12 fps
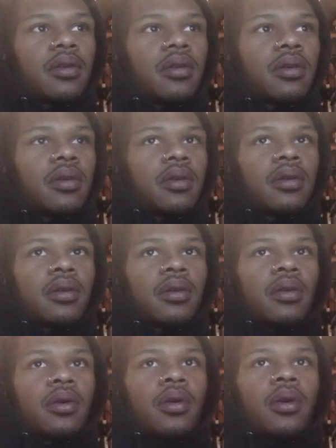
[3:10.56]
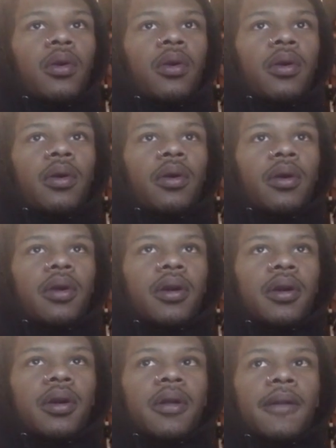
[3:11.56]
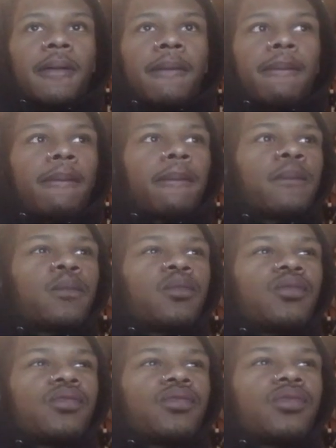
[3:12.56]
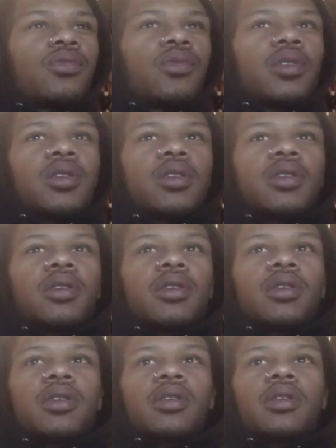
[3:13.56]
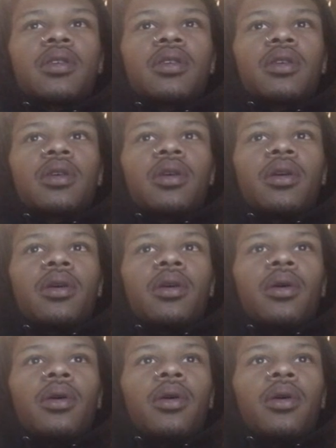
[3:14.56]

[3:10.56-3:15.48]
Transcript: Nobody speaks.